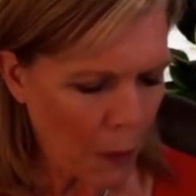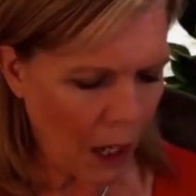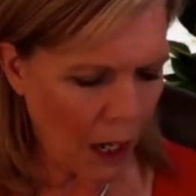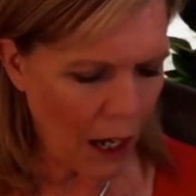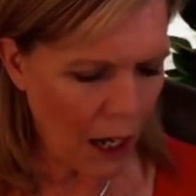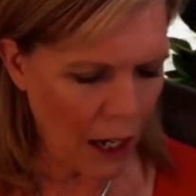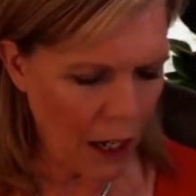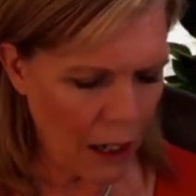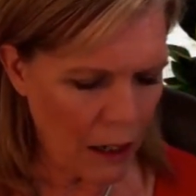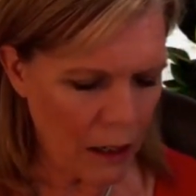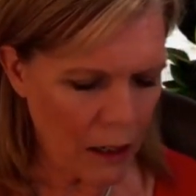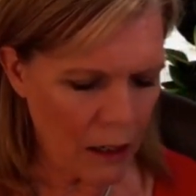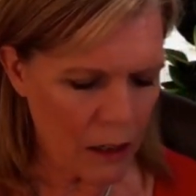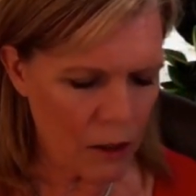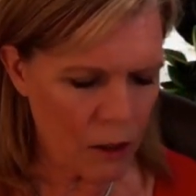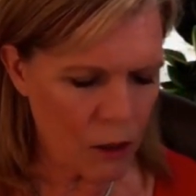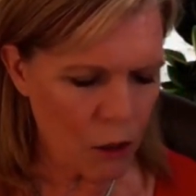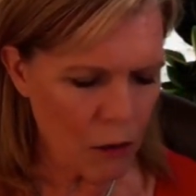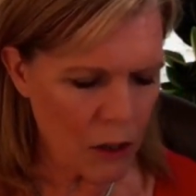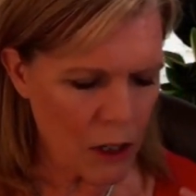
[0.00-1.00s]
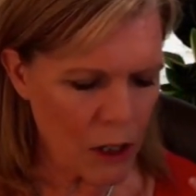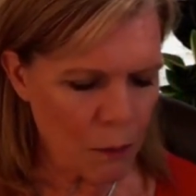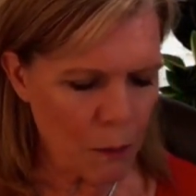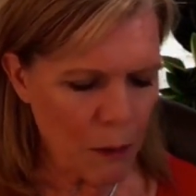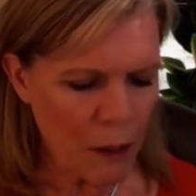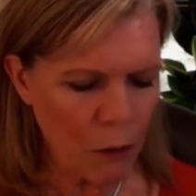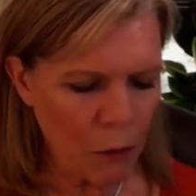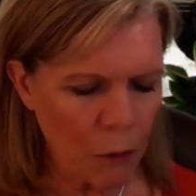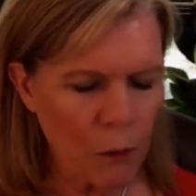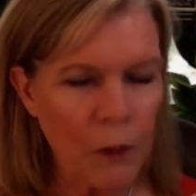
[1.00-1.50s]
And so it's
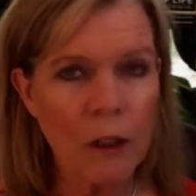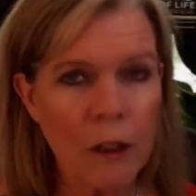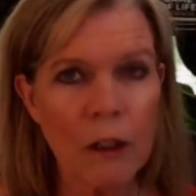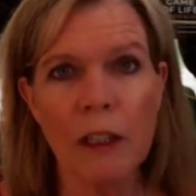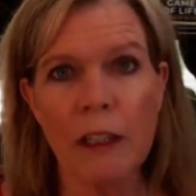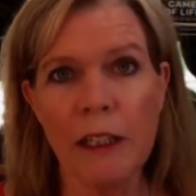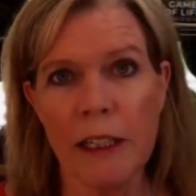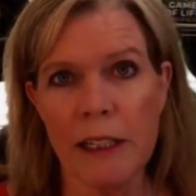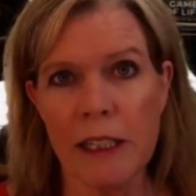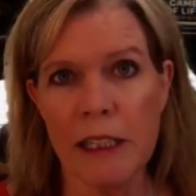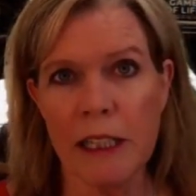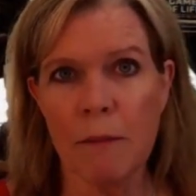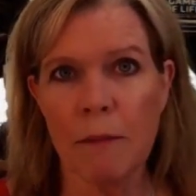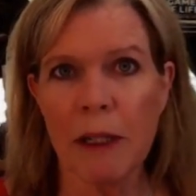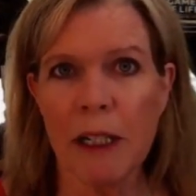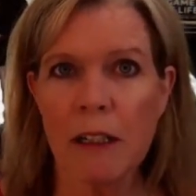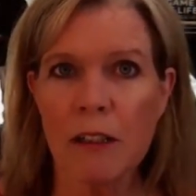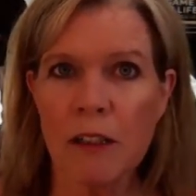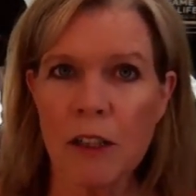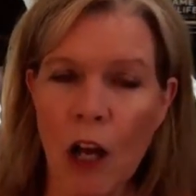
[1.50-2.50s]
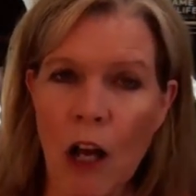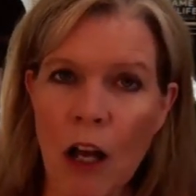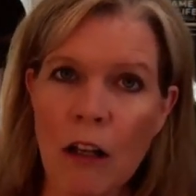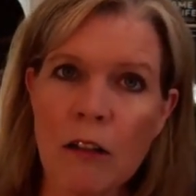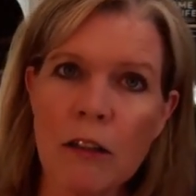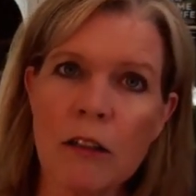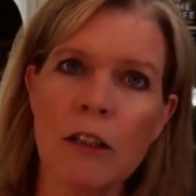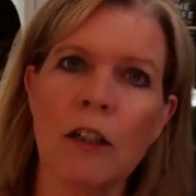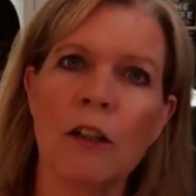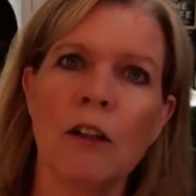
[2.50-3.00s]
been a real cleansing, but it's
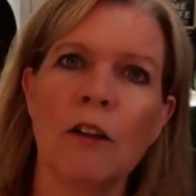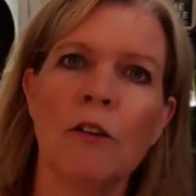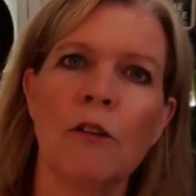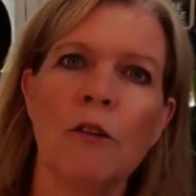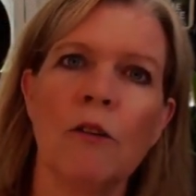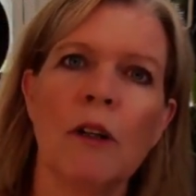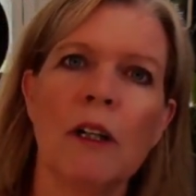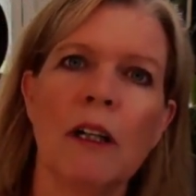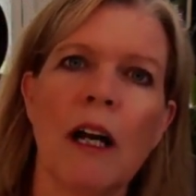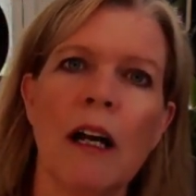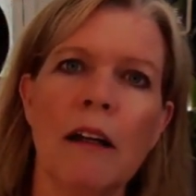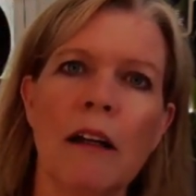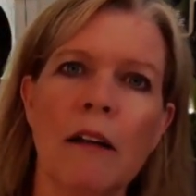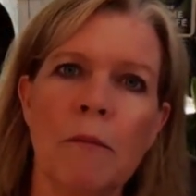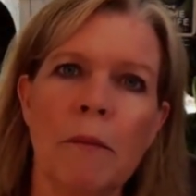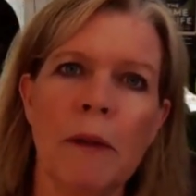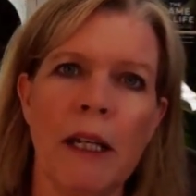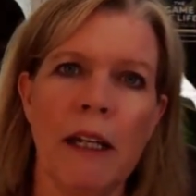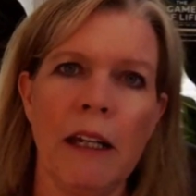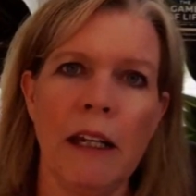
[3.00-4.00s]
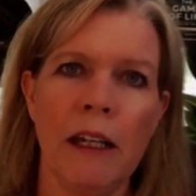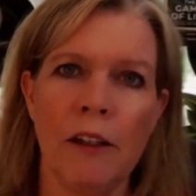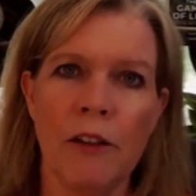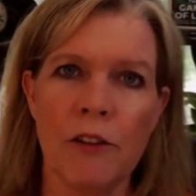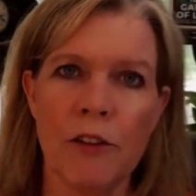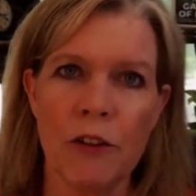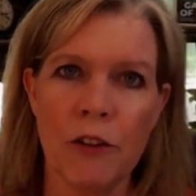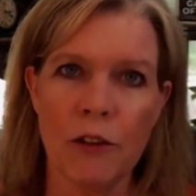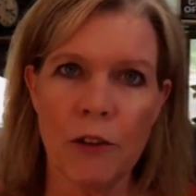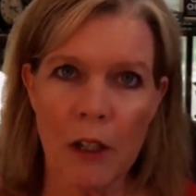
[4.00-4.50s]
also gotten me
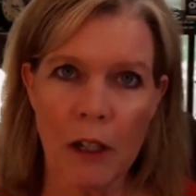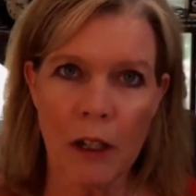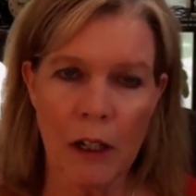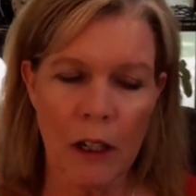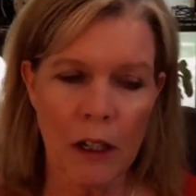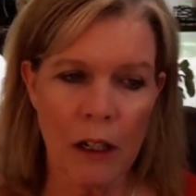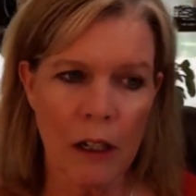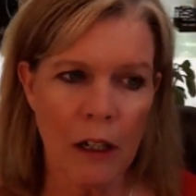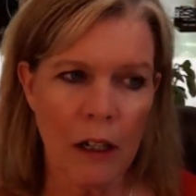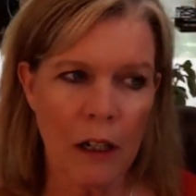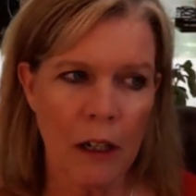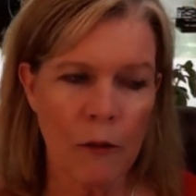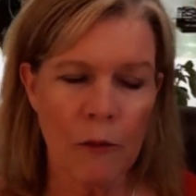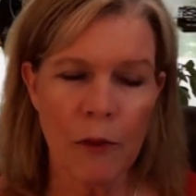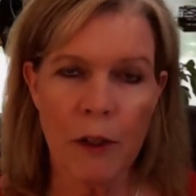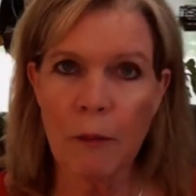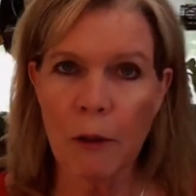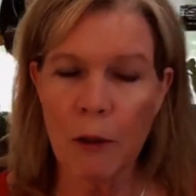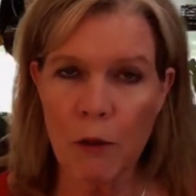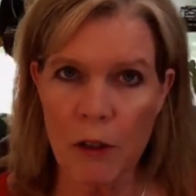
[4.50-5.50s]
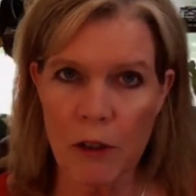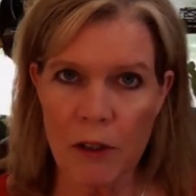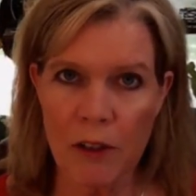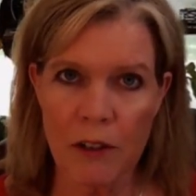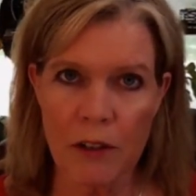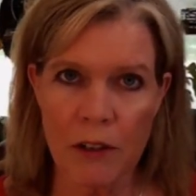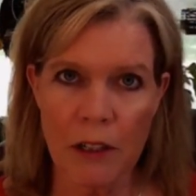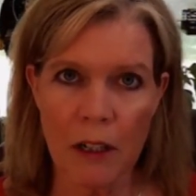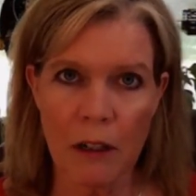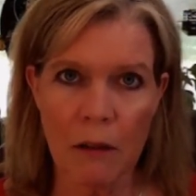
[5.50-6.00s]
into the family court
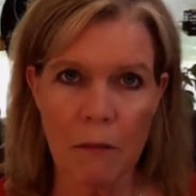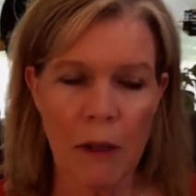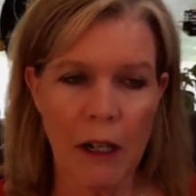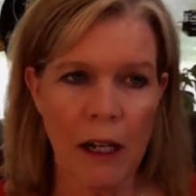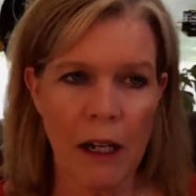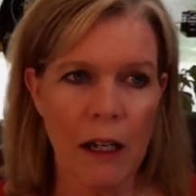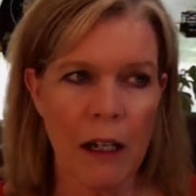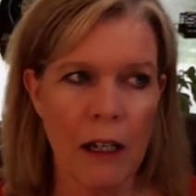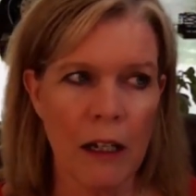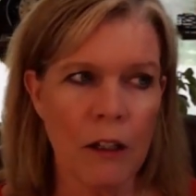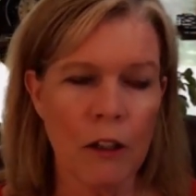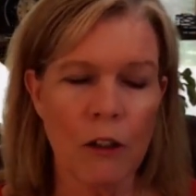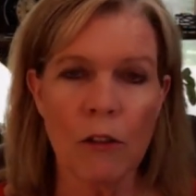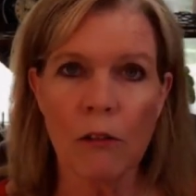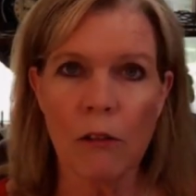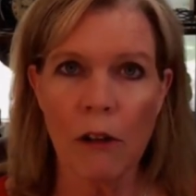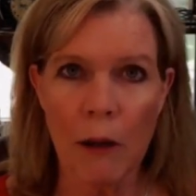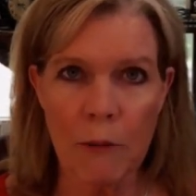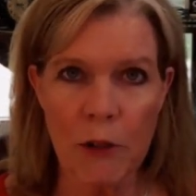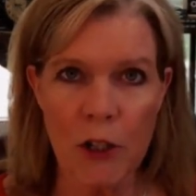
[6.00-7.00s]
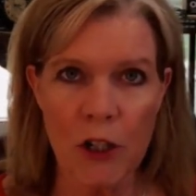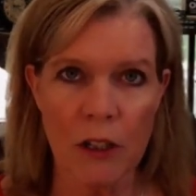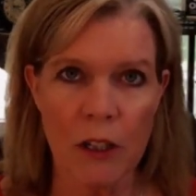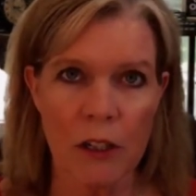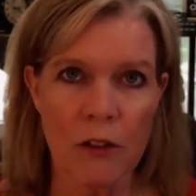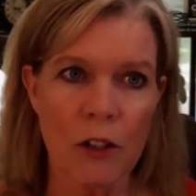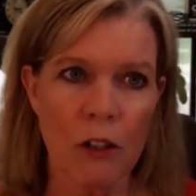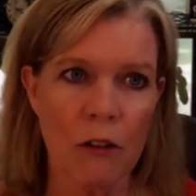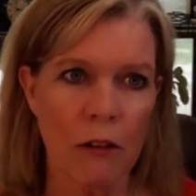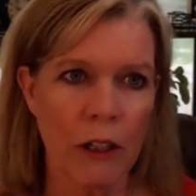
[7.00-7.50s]
system and the corruption
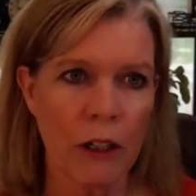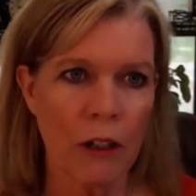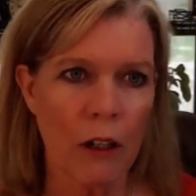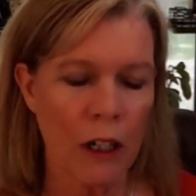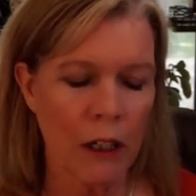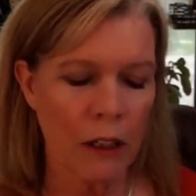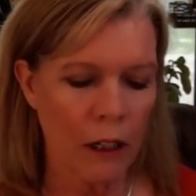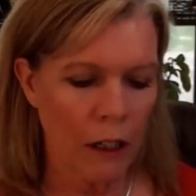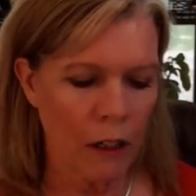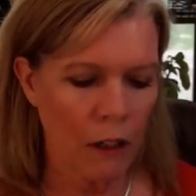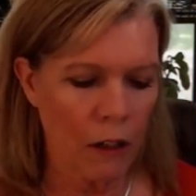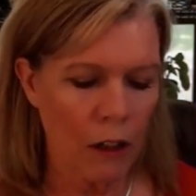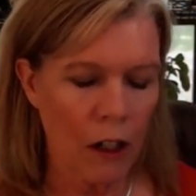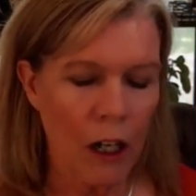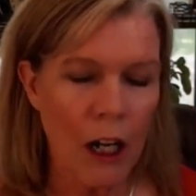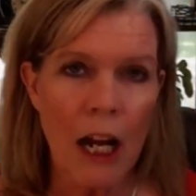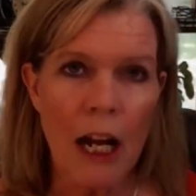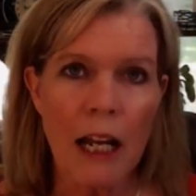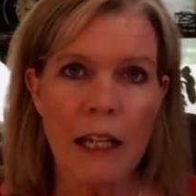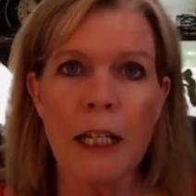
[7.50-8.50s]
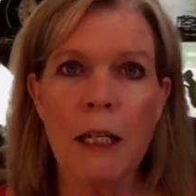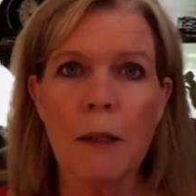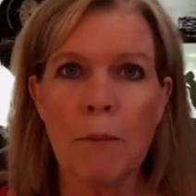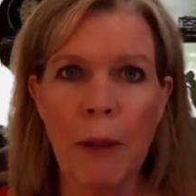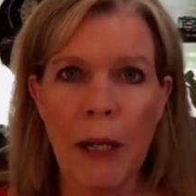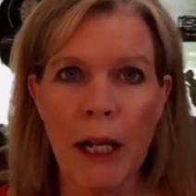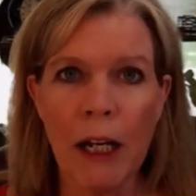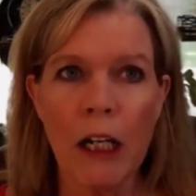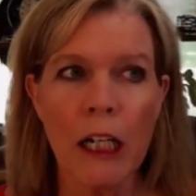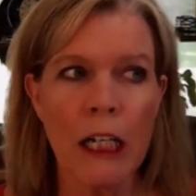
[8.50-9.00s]
that's going on there, the
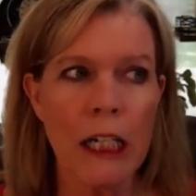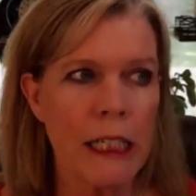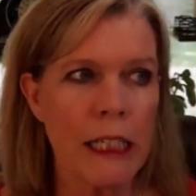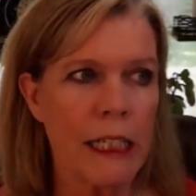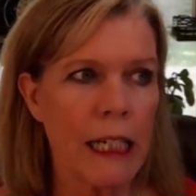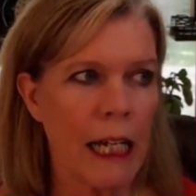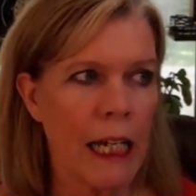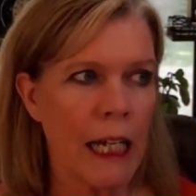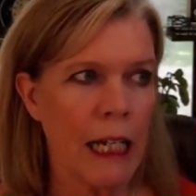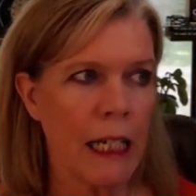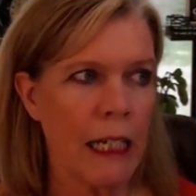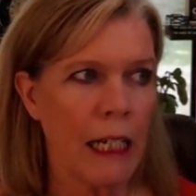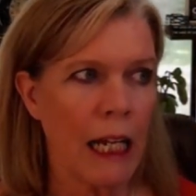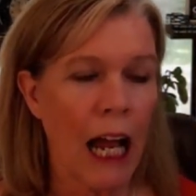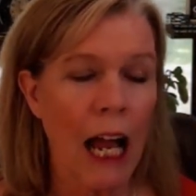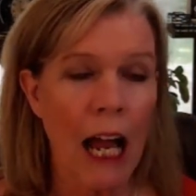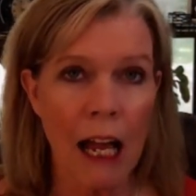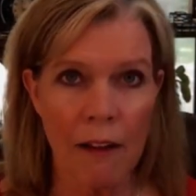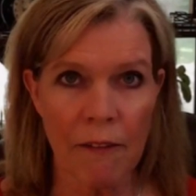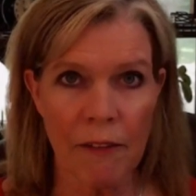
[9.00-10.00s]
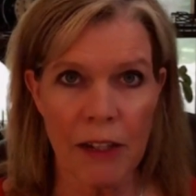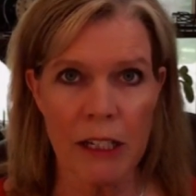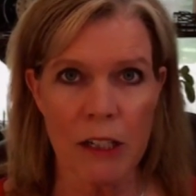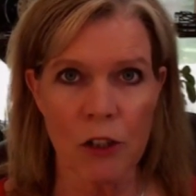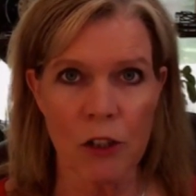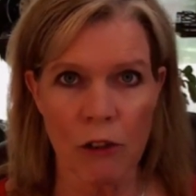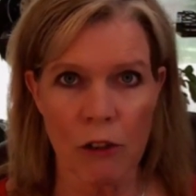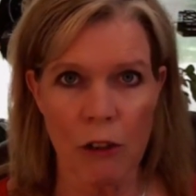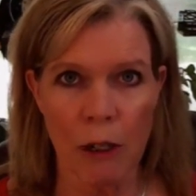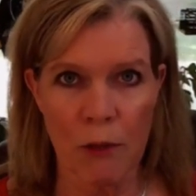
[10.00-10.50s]
apparent and
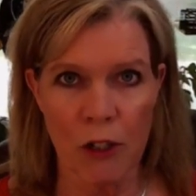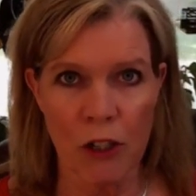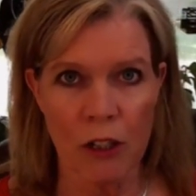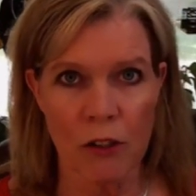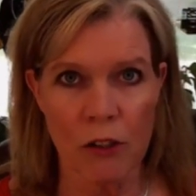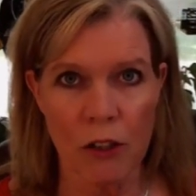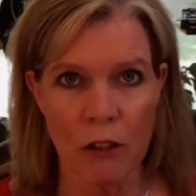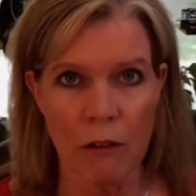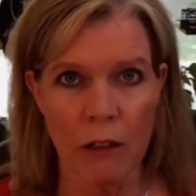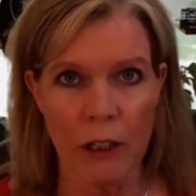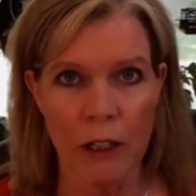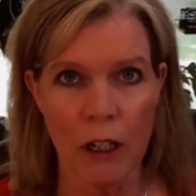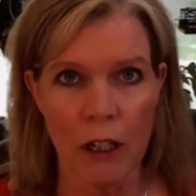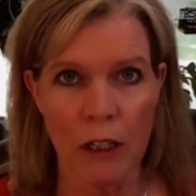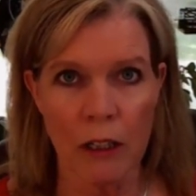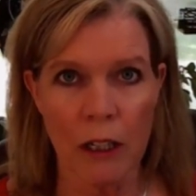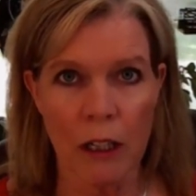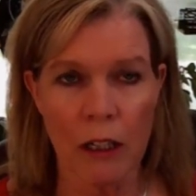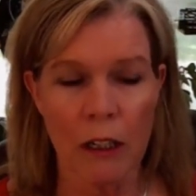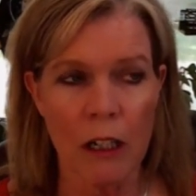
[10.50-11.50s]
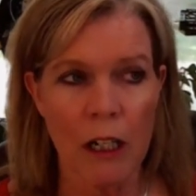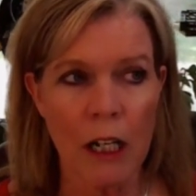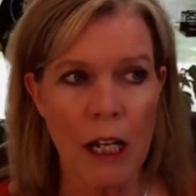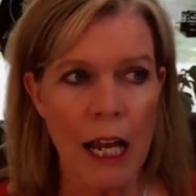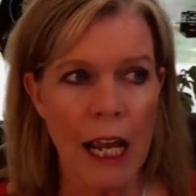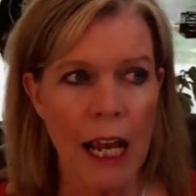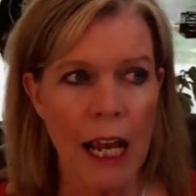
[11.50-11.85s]
obvious corruption that's going on there,